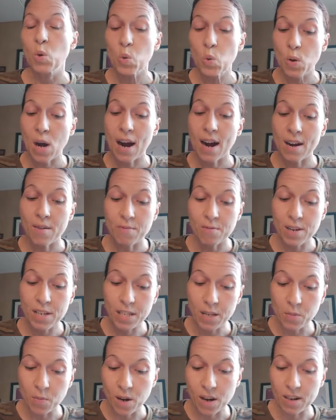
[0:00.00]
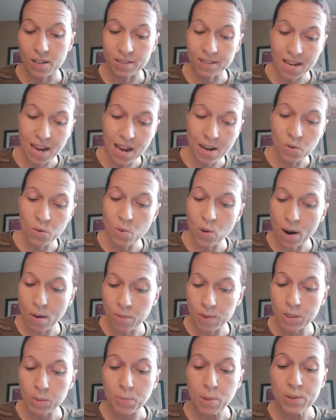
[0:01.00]
who I really was, not who
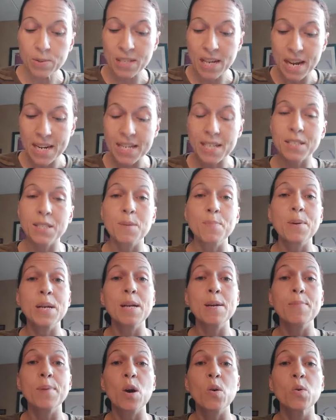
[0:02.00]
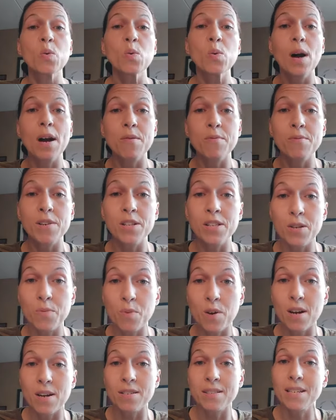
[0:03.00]
I was pretending to be, but who I really
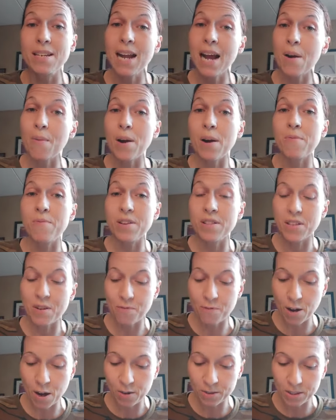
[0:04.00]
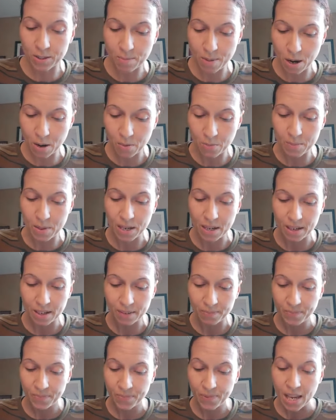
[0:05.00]
was and how I really felt about
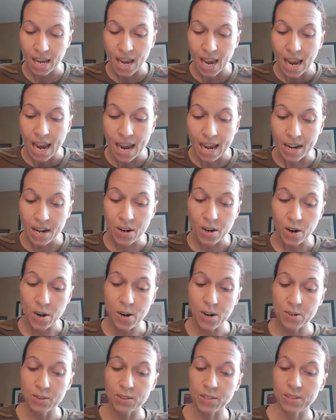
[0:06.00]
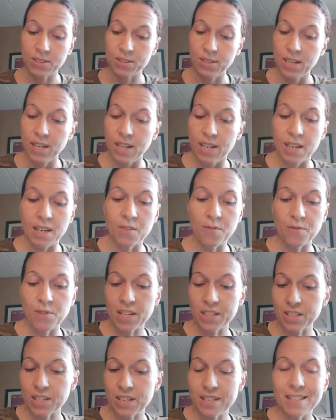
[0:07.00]
me. And it hurts.
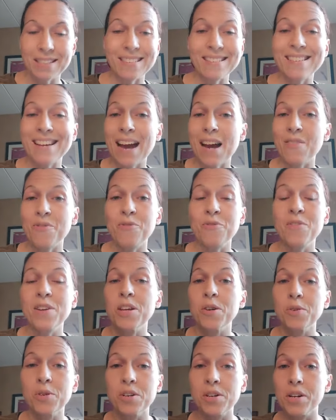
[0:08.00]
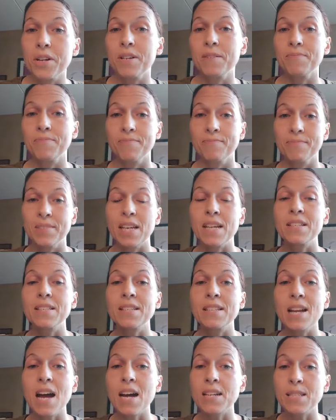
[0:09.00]
Conviction does not feel good.
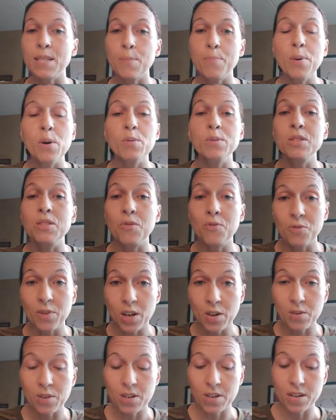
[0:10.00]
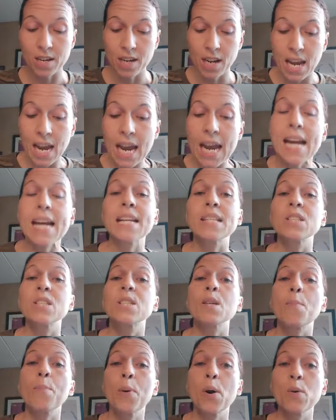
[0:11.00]
It's not supposed to feel good.
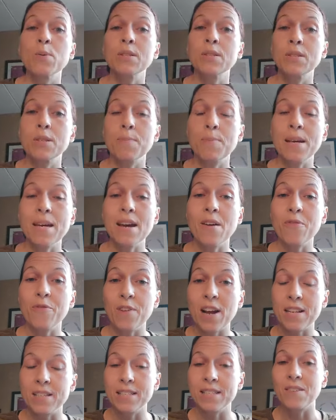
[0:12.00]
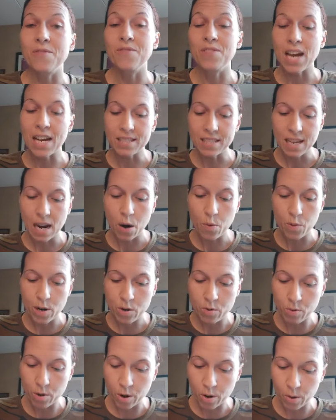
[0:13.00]
It's supposed to be offensive. That's how
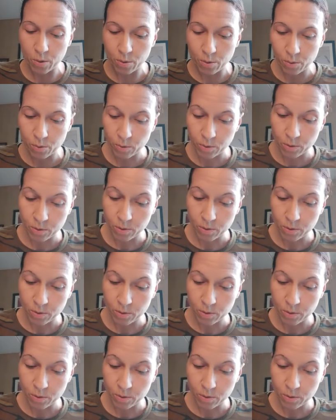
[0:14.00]
we grow.